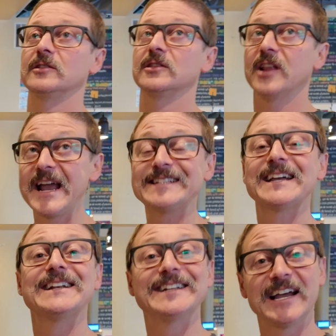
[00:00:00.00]

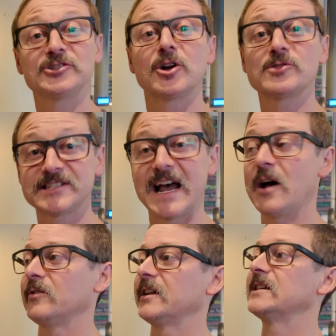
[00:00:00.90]
Light Nitro
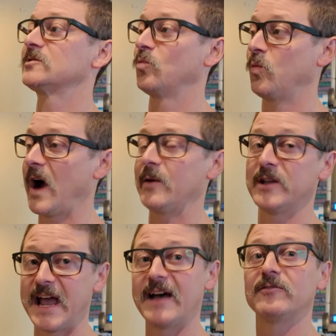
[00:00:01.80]
Stout is why
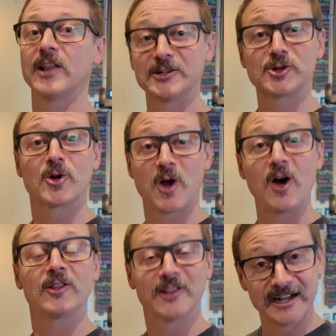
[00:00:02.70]
we have Litro
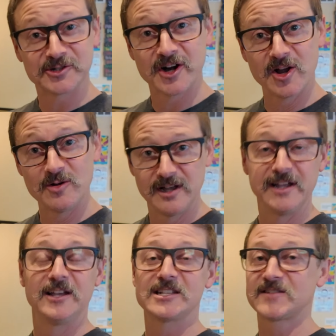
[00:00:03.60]
called Litro.
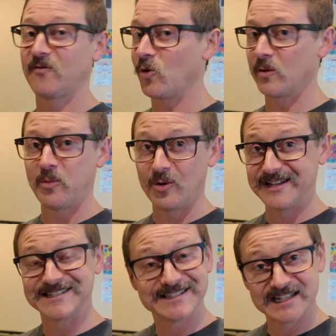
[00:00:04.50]
It's
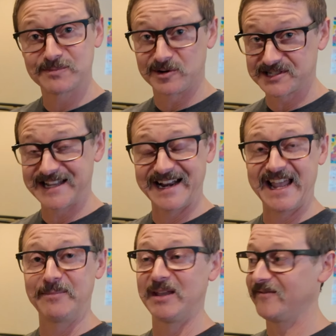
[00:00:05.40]
4.6%
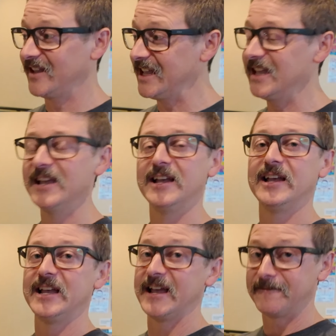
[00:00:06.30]
ABV.
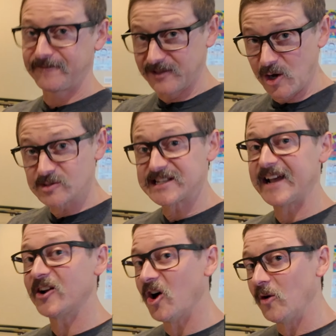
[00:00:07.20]
It floats
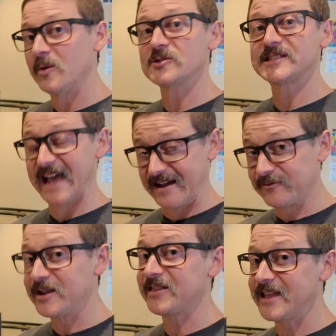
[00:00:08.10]
on almost
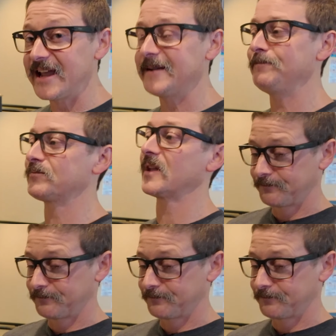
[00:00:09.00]
everything.